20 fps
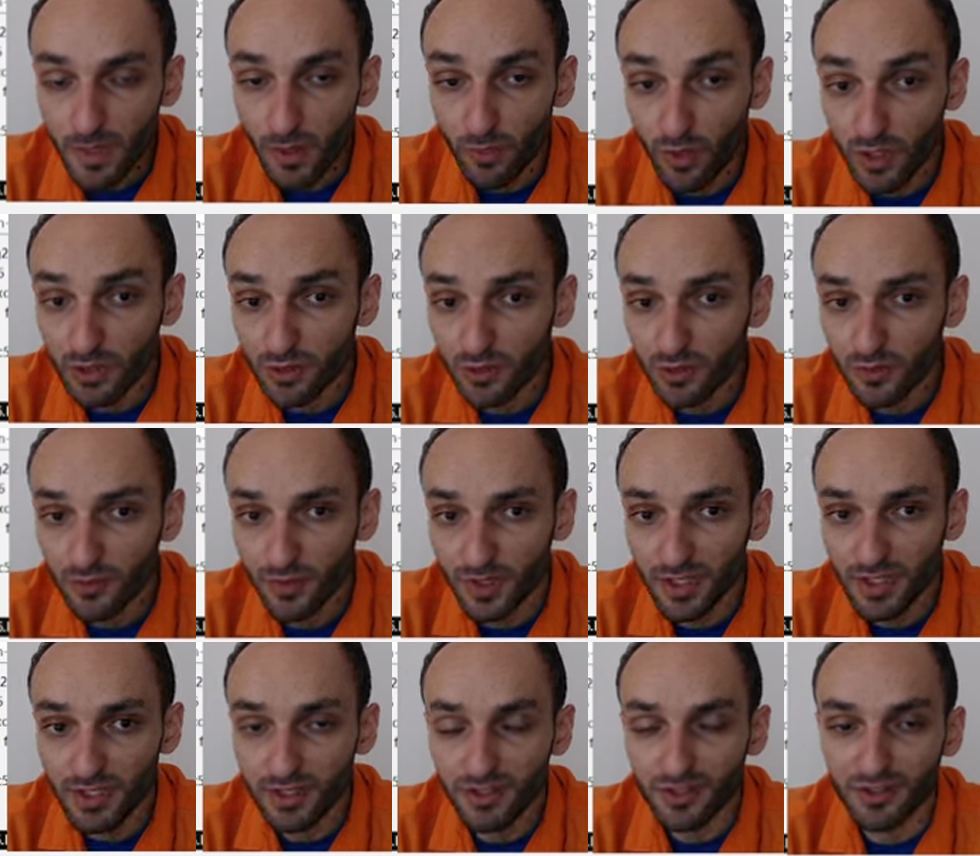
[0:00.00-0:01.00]
what do you
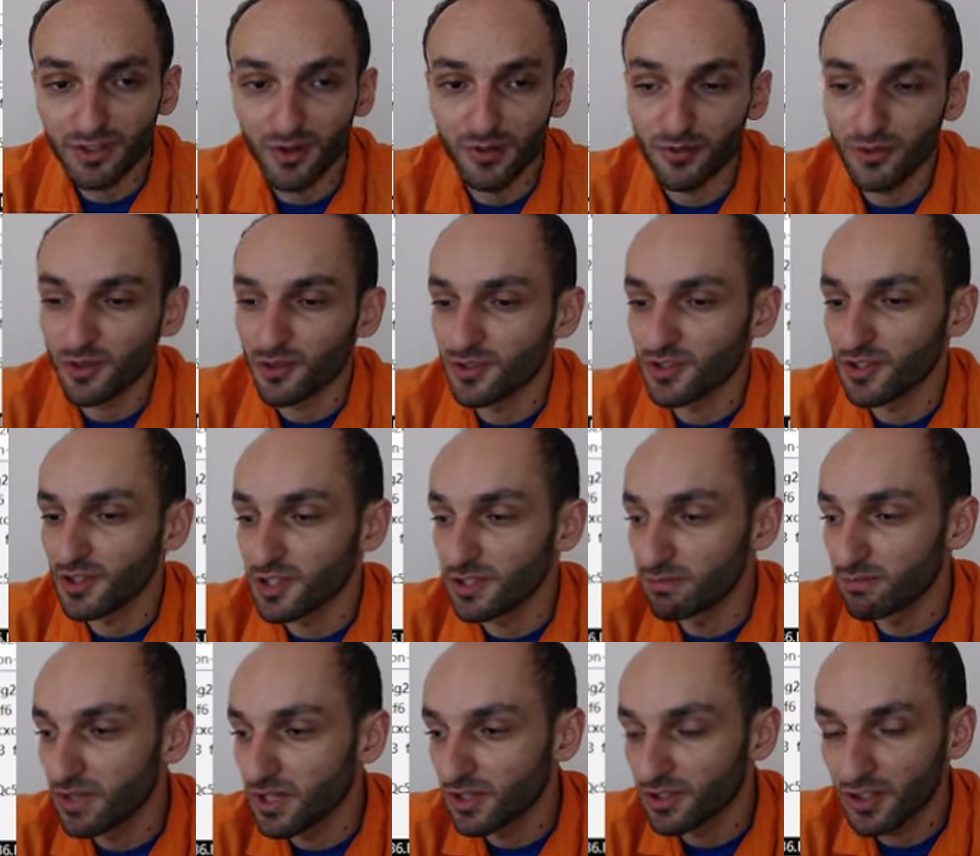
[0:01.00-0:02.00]
think? Uh, of course, he is
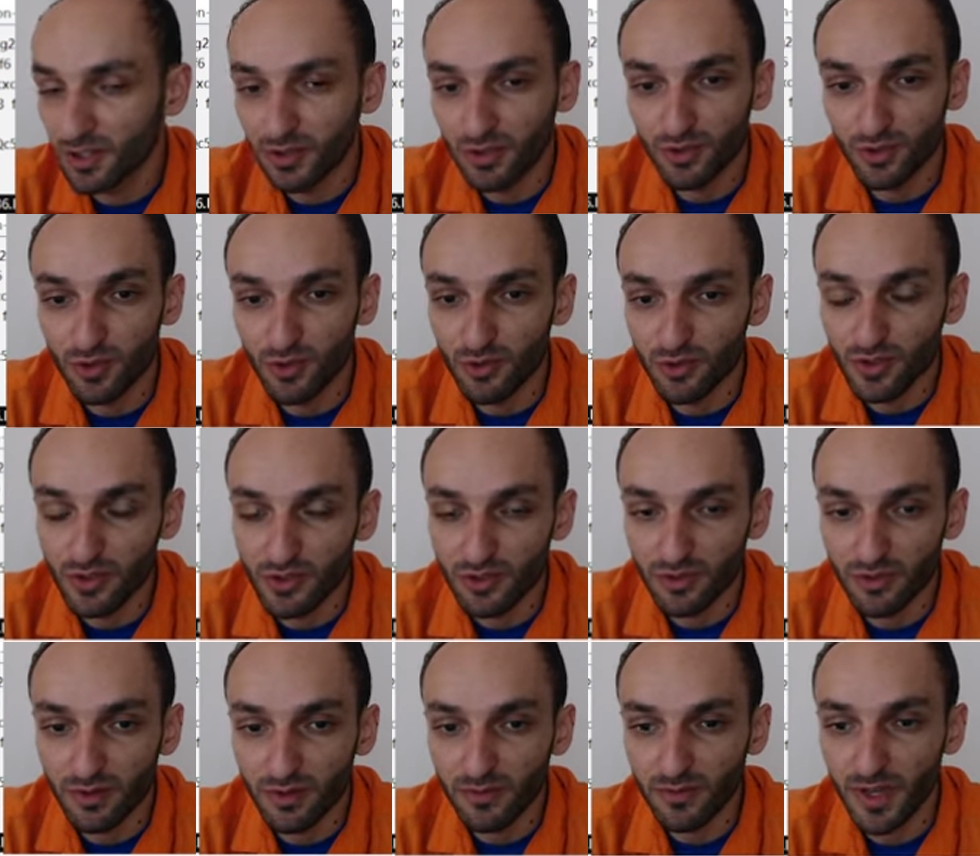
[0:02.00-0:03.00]
being the huge
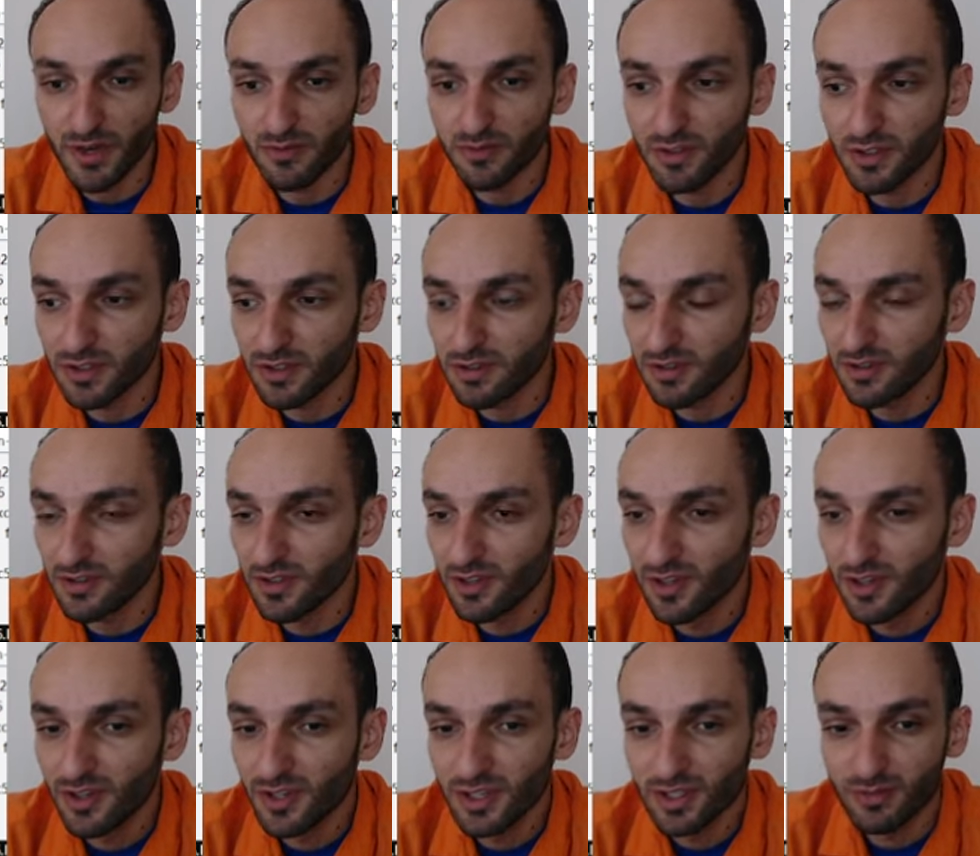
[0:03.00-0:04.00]
favorite
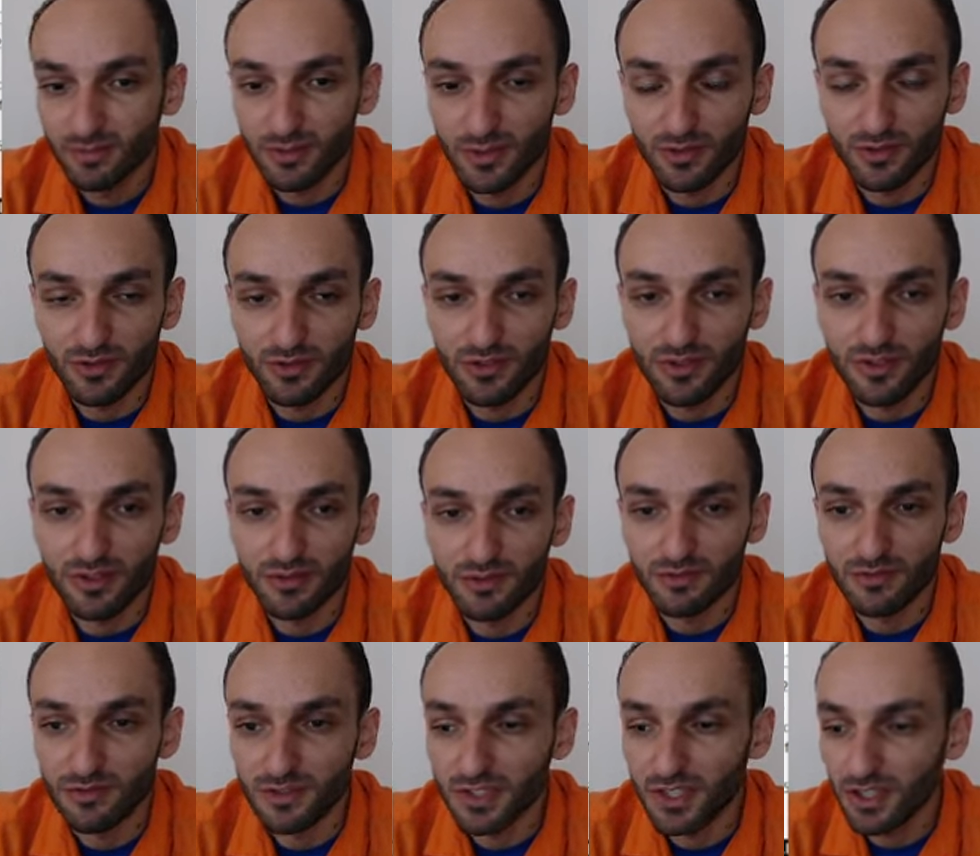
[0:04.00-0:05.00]
because
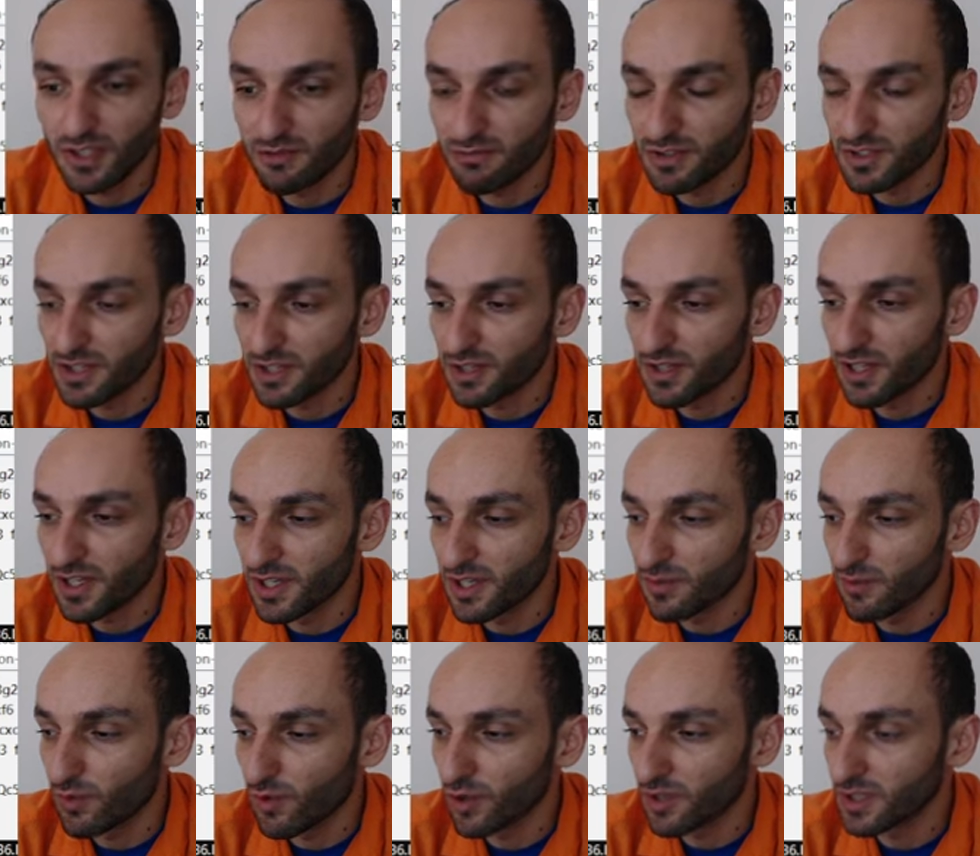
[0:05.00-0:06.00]
he recently
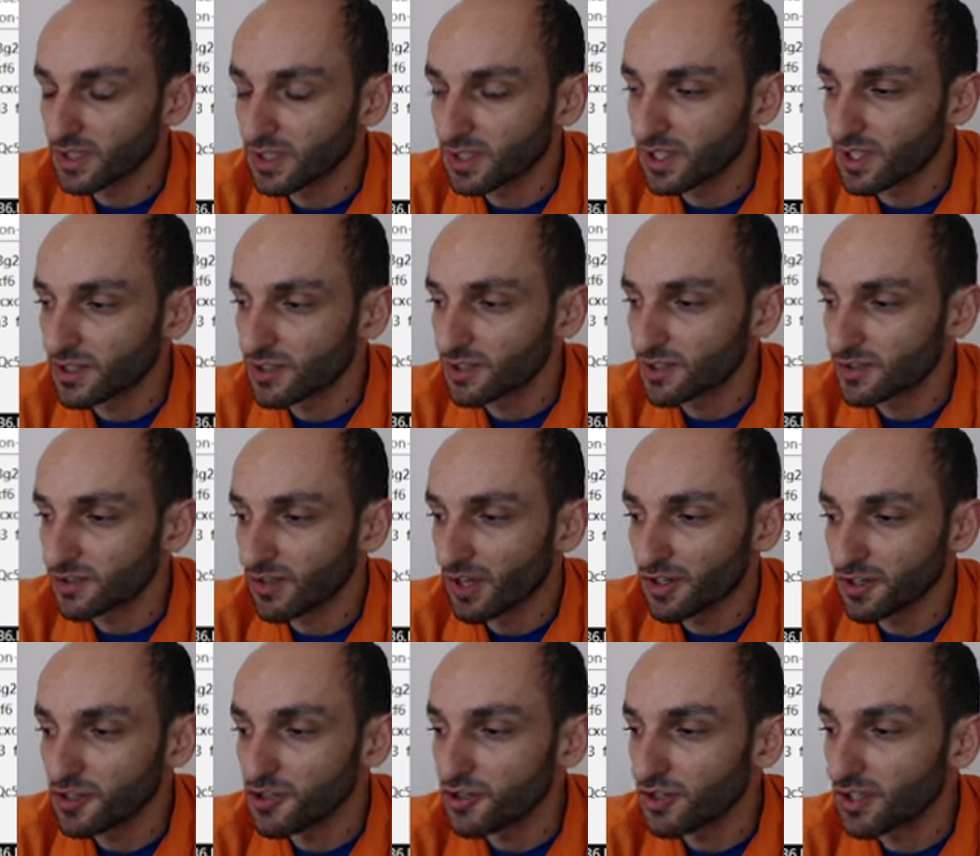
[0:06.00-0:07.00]
won against
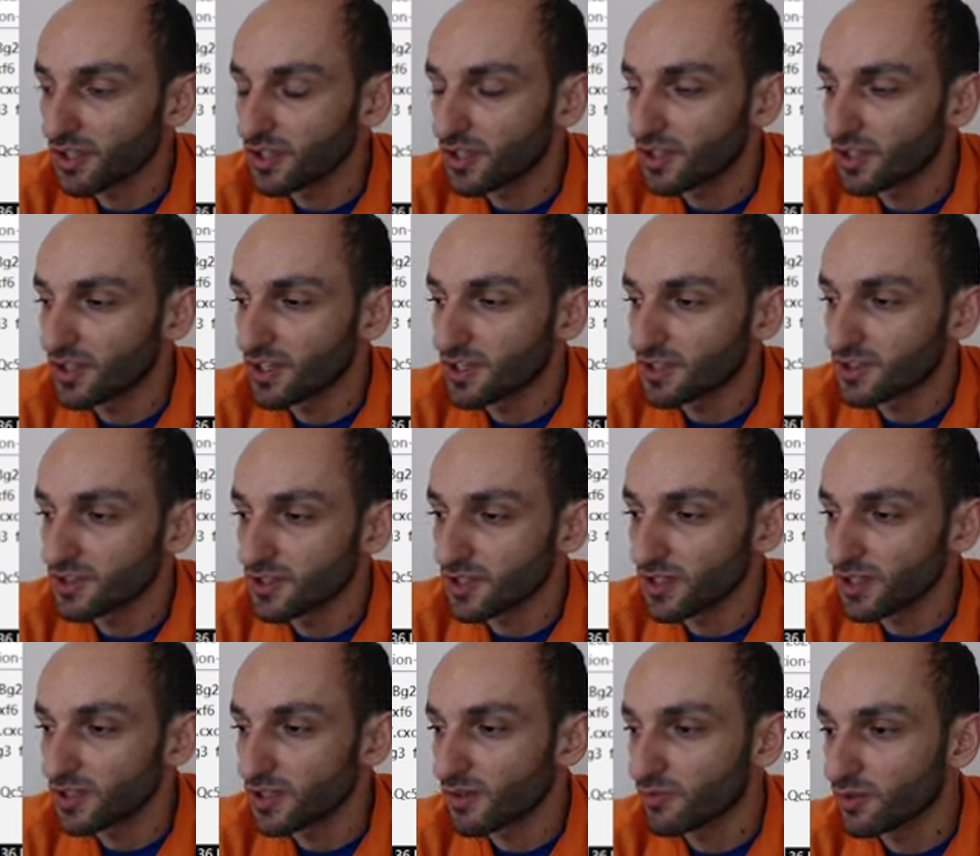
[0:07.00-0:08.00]
Anish Giri, against
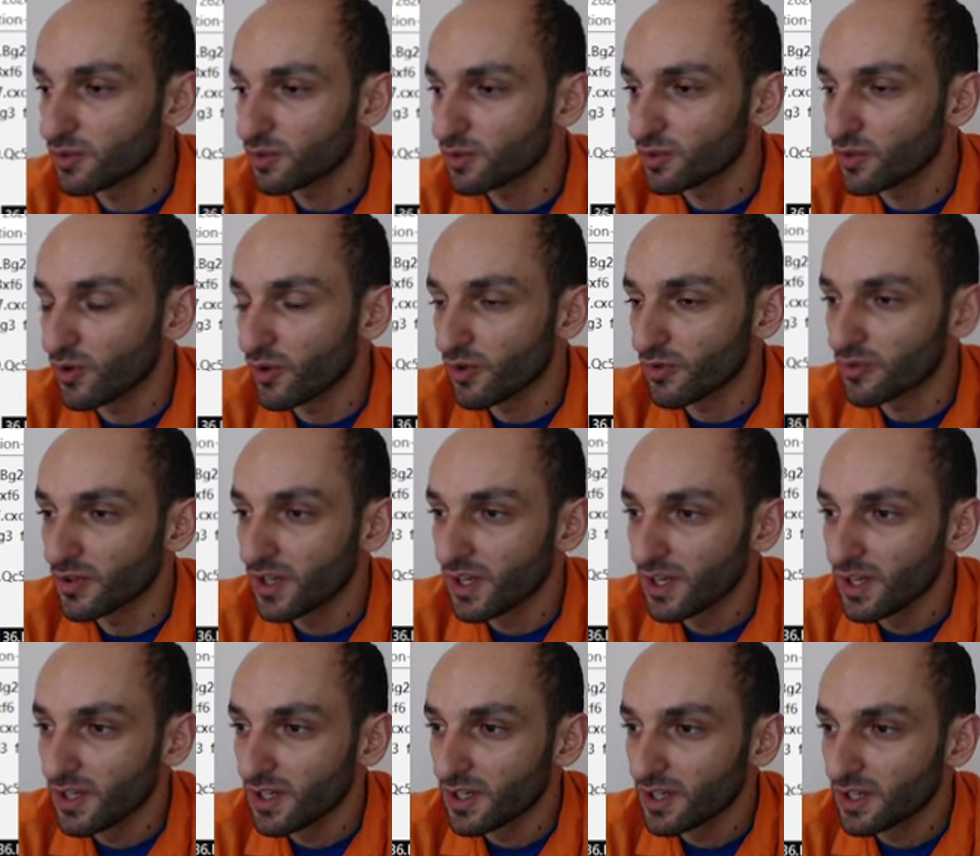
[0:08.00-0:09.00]
Nikita Vityugov
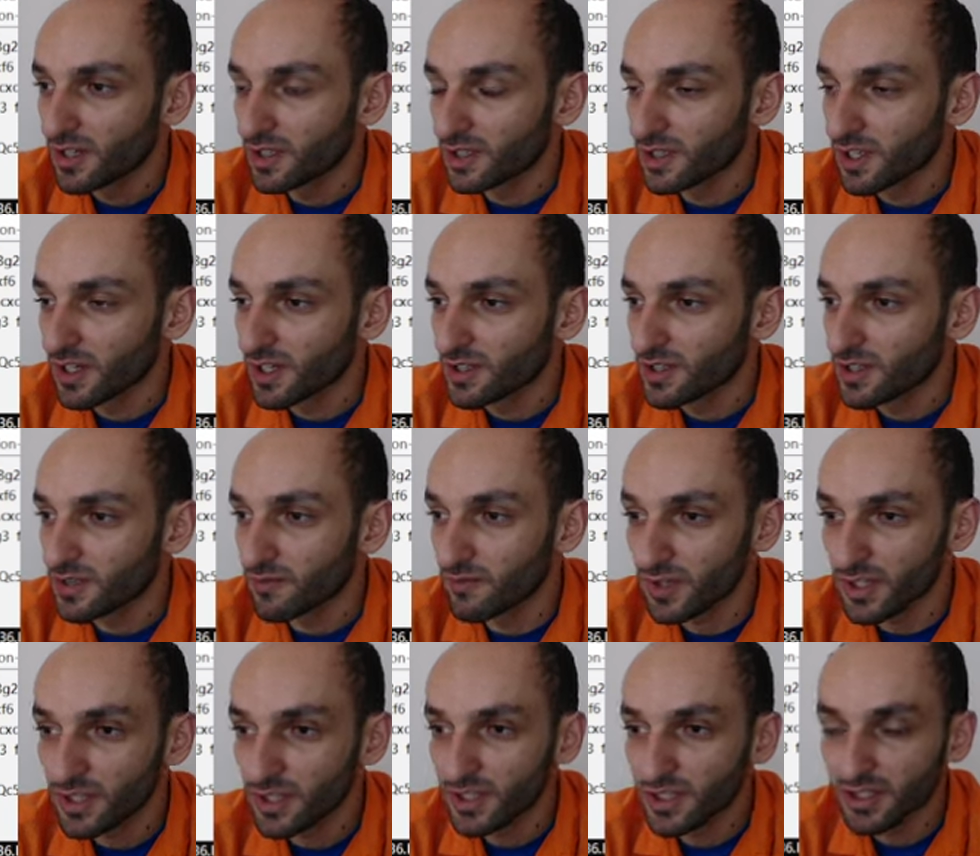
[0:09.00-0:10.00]
against
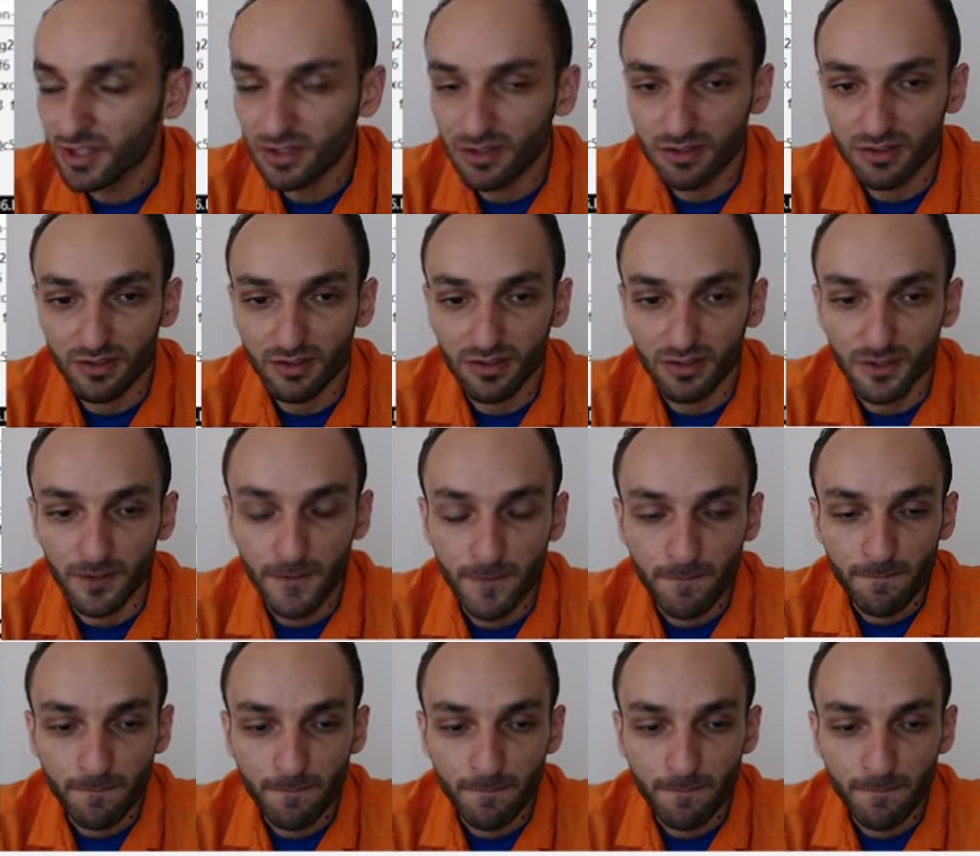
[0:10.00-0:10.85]
Vidit, uh,